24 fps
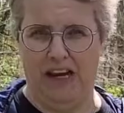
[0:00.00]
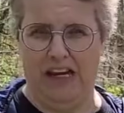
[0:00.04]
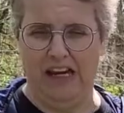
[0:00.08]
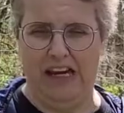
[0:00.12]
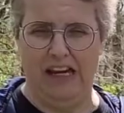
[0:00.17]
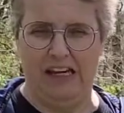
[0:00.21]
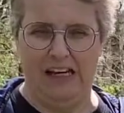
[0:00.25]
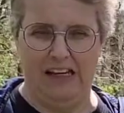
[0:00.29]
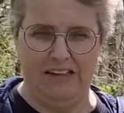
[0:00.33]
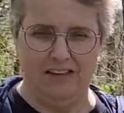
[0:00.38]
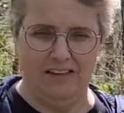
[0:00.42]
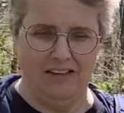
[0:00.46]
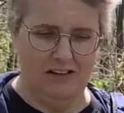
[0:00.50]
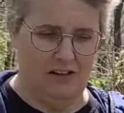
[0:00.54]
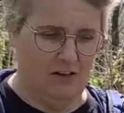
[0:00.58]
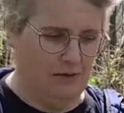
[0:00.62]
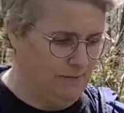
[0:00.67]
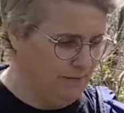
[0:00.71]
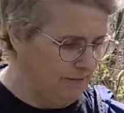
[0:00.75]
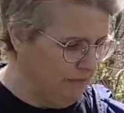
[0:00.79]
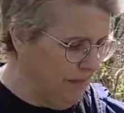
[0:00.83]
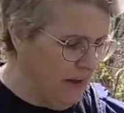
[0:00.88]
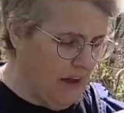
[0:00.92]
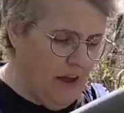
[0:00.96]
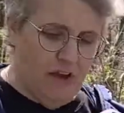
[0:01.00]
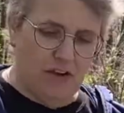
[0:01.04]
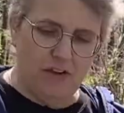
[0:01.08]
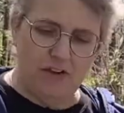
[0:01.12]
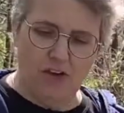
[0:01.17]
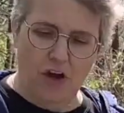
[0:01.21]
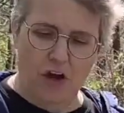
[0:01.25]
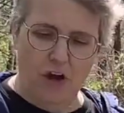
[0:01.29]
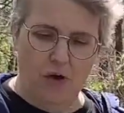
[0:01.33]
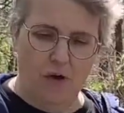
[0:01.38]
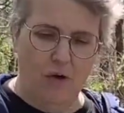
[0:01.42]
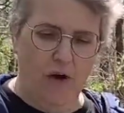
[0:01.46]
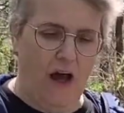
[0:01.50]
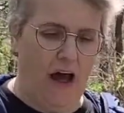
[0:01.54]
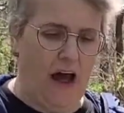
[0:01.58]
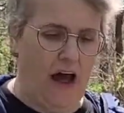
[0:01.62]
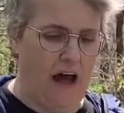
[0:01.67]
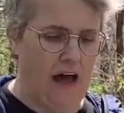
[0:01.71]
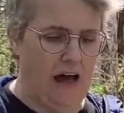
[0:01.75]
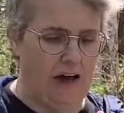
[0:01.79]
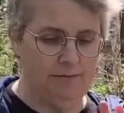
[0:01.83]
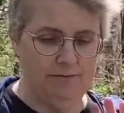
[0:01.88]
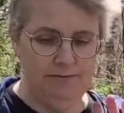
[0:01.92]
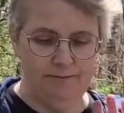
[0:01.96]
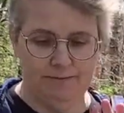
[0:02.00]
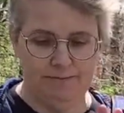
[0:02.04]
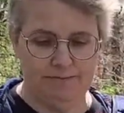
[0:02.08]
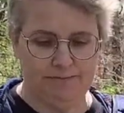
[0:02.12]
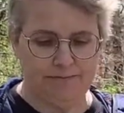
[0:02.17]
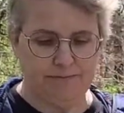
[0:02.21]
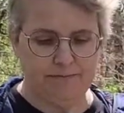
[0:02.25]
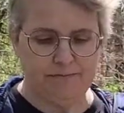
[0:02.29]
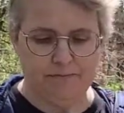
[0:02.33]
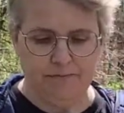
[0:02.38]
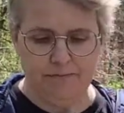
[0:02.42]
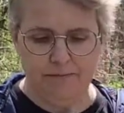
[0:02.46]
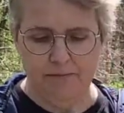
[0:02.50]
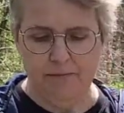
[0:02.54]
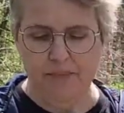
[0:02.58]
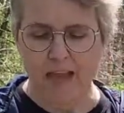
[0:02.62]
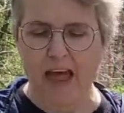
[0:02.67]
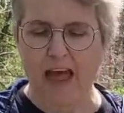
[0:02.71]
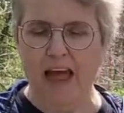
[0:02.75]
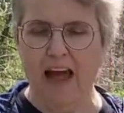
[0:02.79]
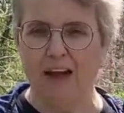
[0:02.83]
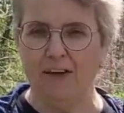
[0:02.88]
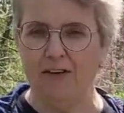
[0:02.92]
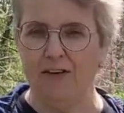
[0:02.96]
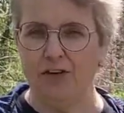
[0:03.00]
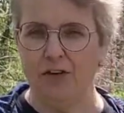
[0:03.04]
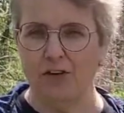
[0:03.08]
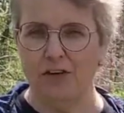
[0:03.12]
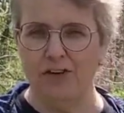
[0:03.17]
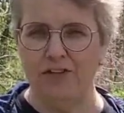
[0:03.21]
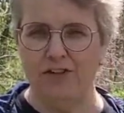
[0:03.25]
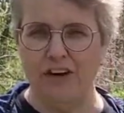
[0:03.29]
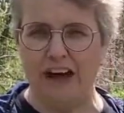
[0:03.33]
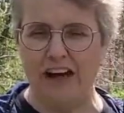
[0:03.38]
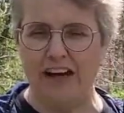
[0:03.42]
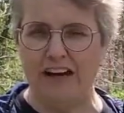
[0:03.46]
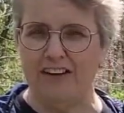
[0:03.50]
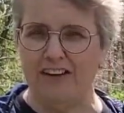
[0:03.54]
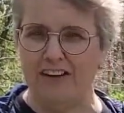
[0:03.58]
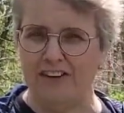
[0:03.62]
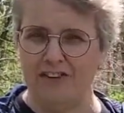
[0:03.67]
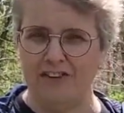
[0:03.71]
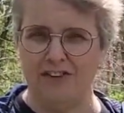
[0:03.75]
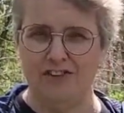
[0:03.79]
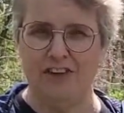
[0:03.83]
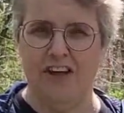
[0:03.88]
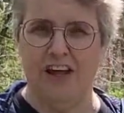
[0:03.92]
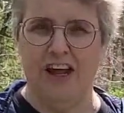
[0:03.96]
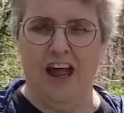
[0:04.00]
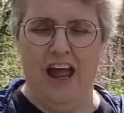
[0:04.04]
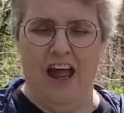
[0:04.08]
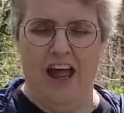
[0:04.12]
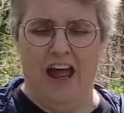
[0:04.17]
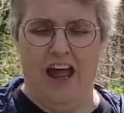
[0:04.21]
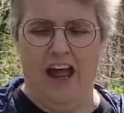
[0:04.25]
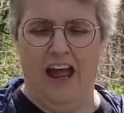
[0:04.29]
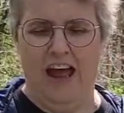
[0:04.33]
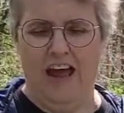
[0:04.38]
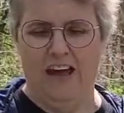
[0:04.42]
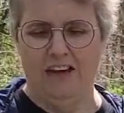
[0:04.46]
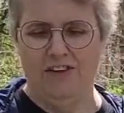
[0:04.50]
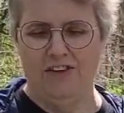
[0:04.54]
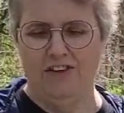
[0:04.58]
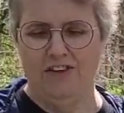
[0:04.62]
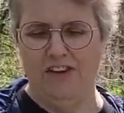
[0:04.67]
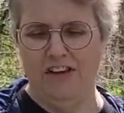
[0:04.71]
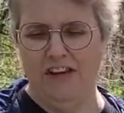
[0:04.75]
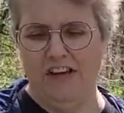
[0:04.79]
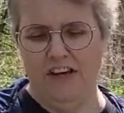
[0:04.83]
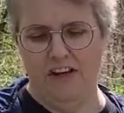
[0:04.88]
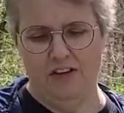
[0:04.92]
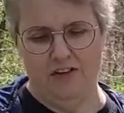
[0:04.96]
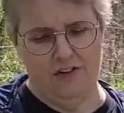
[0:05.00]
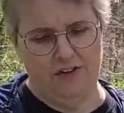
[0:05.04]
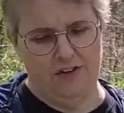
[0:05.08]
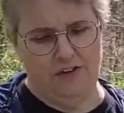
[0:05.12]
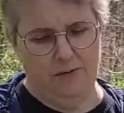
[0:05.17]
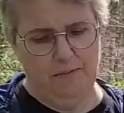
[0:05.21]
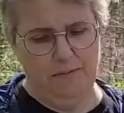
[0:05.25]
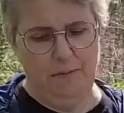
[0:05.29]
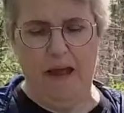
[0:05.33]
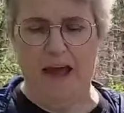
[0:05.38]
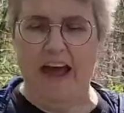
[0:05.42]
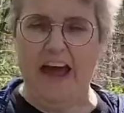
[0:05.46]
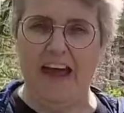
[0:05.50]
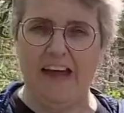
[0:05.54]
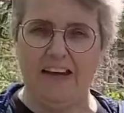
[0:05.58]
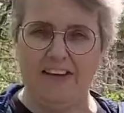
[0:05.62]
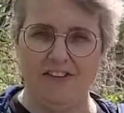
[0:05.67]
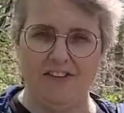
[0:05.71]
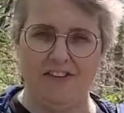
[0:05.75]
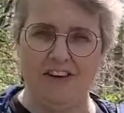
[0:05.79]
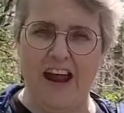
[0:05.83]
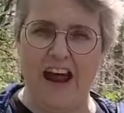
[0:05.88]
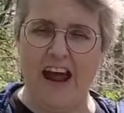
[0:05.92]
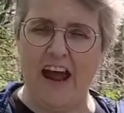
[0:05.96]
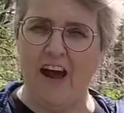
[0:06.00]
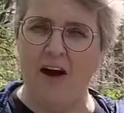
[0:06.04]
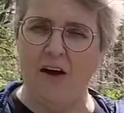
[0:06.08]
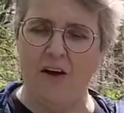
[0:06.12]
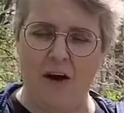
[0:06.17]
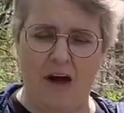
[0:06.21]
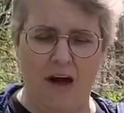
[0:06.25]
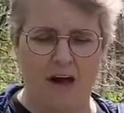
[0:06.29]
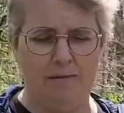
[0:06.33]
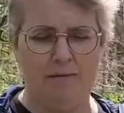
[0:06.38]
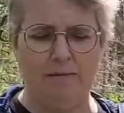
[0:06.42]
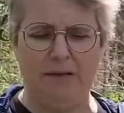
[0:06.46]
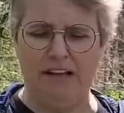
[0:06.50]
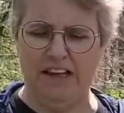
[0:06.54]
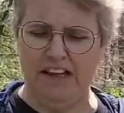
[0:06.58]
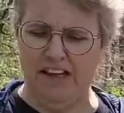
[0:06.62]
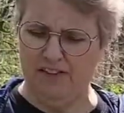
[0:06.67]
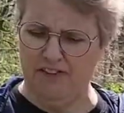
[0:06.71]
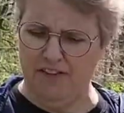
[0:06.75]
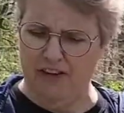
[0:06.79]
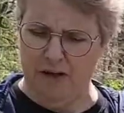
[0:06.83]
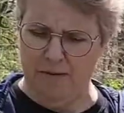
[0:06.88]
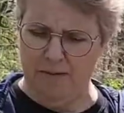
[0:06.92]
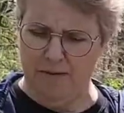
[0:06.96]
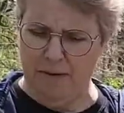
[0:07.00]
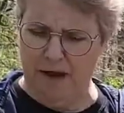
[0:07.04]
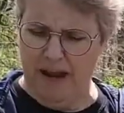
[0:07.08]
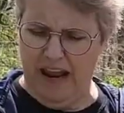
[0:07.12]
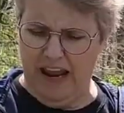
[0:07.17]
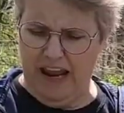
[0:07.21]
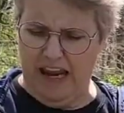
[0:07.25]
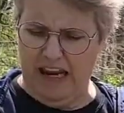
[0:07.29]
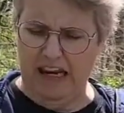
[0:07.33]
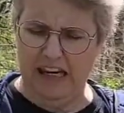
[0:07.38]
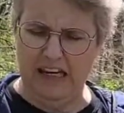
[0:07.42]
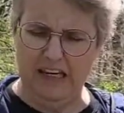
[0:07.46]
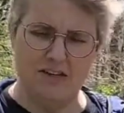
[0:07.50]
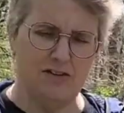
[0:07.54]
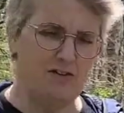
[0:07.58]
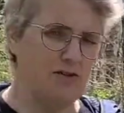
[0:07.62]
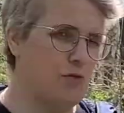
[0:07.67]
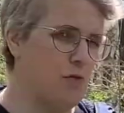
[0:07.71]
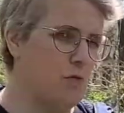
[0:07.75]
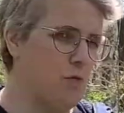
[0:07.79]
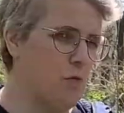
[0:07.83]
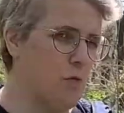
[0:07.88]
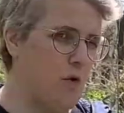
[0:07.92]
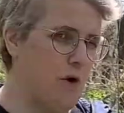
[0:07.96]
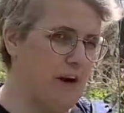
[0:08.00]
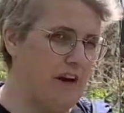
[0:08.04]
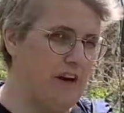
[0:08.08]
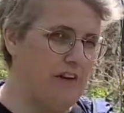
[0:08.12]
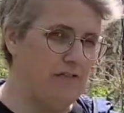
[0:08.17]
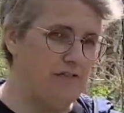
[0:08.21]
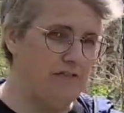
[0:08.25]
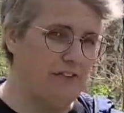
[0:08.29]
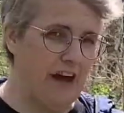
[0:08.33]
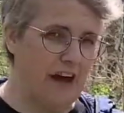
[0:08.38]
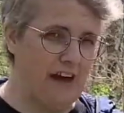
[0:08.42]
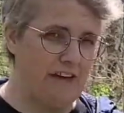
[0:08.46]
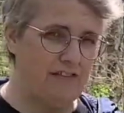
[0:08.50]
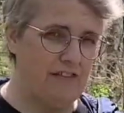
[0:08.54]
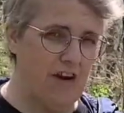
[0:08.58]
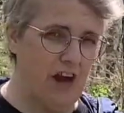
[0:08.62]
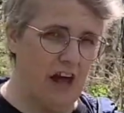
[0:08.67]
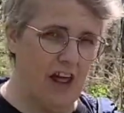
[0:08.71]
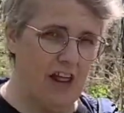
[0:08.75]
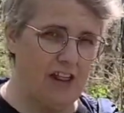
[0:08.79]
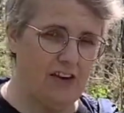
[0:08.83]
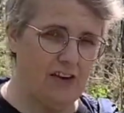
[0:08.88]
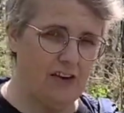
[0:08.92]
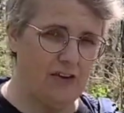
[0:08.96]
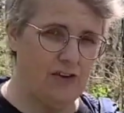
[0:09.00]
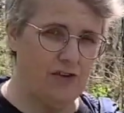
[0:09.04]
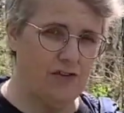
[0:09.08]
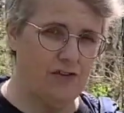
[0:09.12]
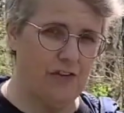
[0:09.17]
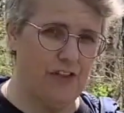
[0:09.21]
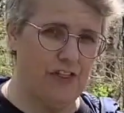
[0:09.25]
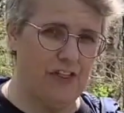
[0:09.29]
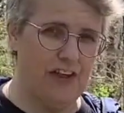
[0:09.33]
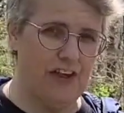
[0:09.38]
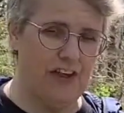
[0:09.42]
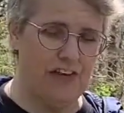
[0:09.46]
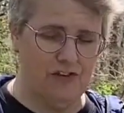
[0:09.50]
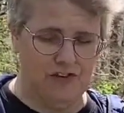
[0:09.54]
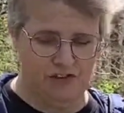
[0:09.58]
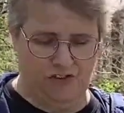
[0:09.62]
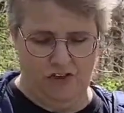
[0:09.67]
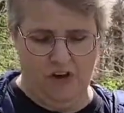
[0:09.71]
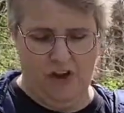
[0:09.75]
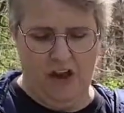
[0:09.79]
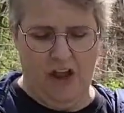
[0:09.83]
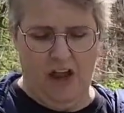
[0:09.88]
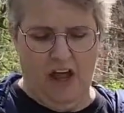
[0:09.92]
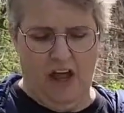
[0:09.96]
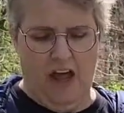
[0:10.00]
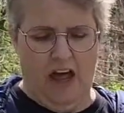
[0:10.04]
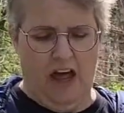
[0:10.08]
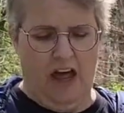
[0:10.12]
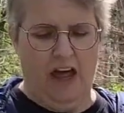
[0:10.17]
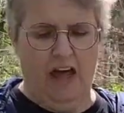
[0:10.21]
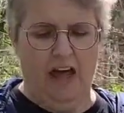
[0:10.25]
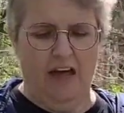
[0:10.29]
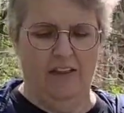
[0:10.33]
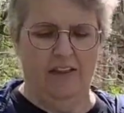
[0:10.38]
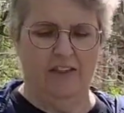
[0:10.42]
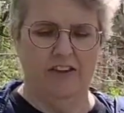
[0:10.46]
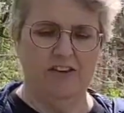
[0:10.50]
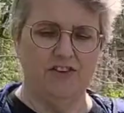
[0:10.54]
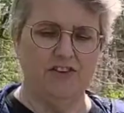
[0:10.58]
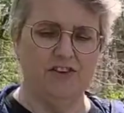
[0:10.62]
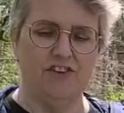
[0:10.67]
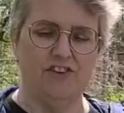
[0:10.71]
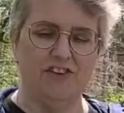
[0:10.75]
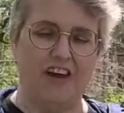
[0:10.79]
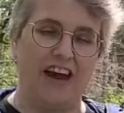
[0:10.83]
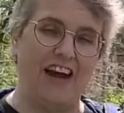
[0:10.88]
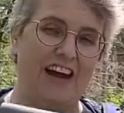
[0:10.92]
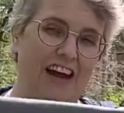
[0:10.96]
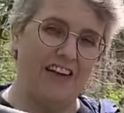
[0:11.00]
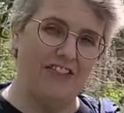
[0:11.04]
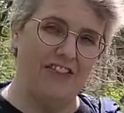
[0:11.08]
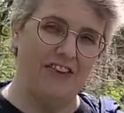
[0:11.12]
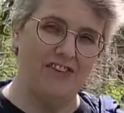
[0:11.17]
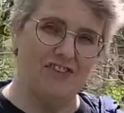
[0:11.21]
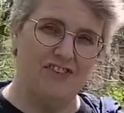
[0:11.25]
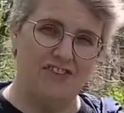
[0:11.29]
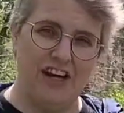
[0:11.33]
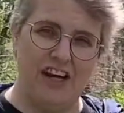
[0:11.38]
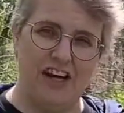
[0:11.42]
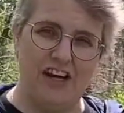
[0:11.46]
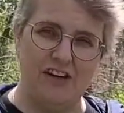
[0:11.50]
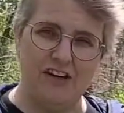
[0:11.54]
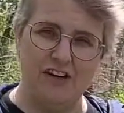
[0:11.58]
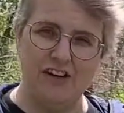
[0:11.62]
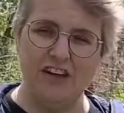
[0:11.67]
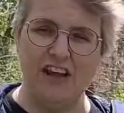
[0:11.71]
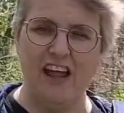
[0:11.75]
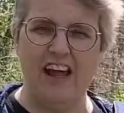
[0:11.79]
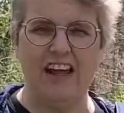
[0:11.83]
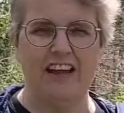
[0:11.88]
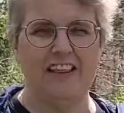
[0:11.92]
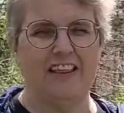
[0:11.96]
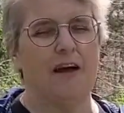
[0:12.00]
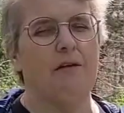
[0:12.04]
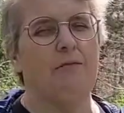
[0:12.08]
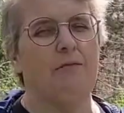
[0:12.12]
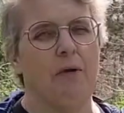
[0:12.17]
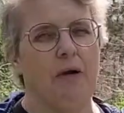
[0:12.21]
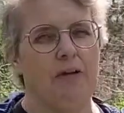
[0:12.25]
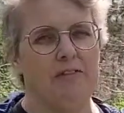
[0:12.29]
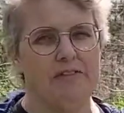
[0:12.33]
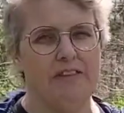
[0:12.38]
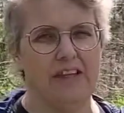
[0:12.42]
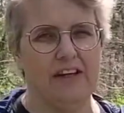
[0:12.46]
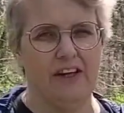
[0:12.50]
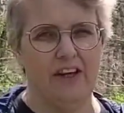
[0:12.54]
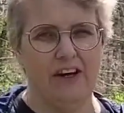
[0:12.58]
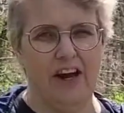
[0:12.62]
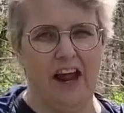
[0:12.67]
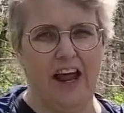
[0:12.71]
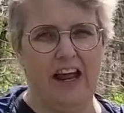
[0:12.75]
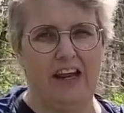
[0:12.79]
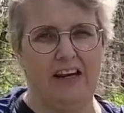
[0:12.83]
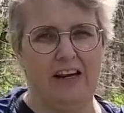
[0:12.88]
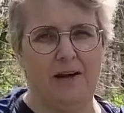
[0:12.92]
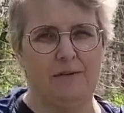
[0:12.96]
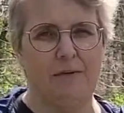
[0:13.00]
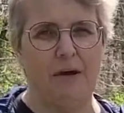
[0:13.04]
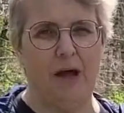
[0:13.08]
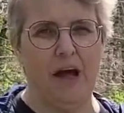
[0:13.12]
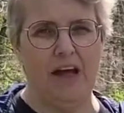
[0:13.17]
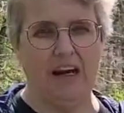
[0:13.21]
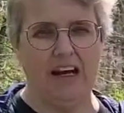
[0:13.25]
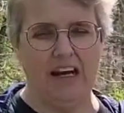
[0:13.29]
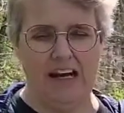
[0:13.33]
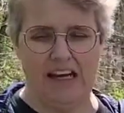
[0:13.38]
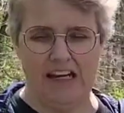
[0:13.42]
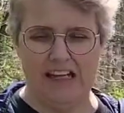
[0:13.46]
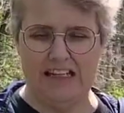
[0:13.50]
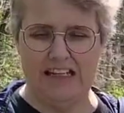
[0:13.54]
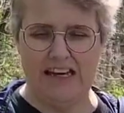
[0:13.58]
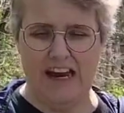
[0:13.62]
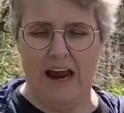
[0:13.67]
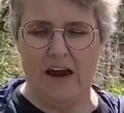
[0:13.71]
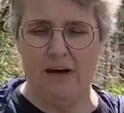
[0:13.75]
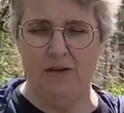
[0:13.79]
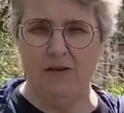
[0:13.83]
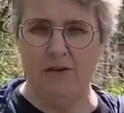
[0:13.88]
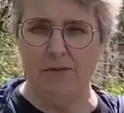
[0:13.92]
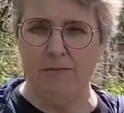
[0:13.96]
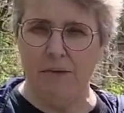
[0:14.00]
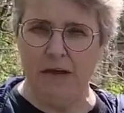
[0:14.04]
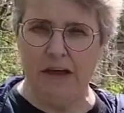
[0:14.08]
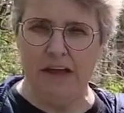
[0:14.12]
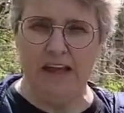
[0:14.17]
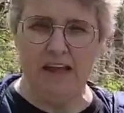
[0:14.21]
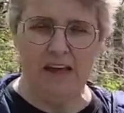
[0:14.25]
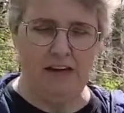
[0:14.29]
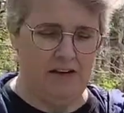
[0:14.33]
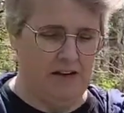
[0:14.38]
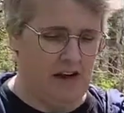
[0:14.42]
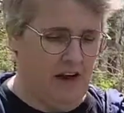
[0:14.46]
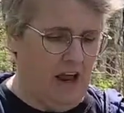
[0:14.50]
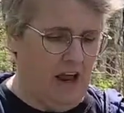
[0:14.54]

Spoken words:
I needed to. So Outdoor Vitals has these pads now. I believe I paid $25 for this. I got the standard length. I'm probably going to end up cutting it down a bit,